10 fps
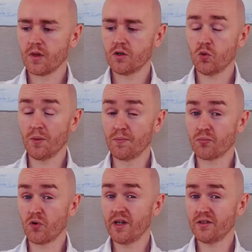So
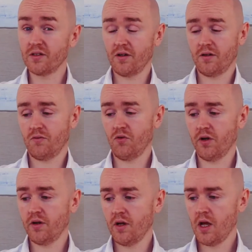embrace it,
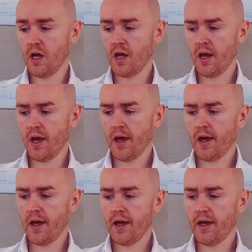right?
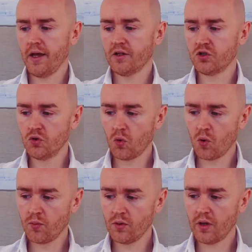It's
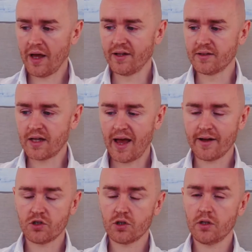normal, and it's
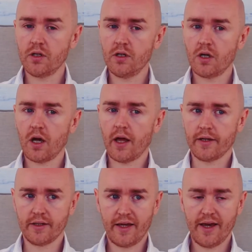actually a
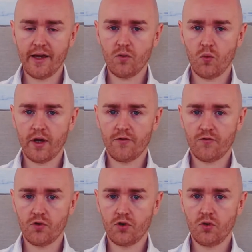gateway
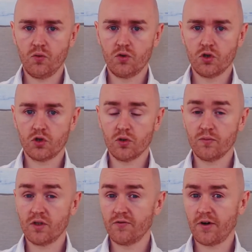for you to
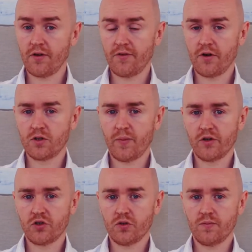something very, very
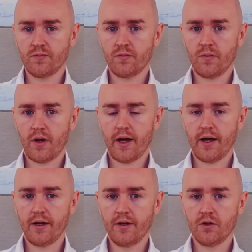special,
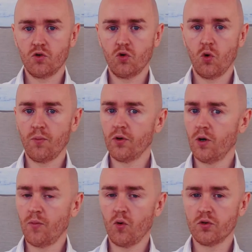and it could open
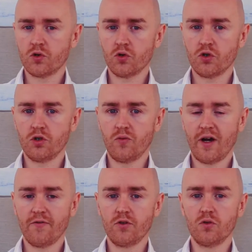up all sorts of new
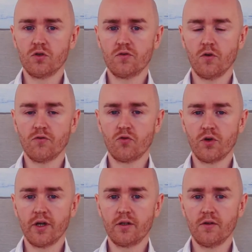avenues of
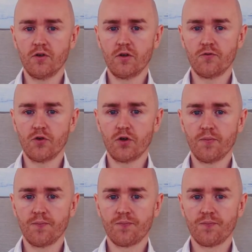creativity for you.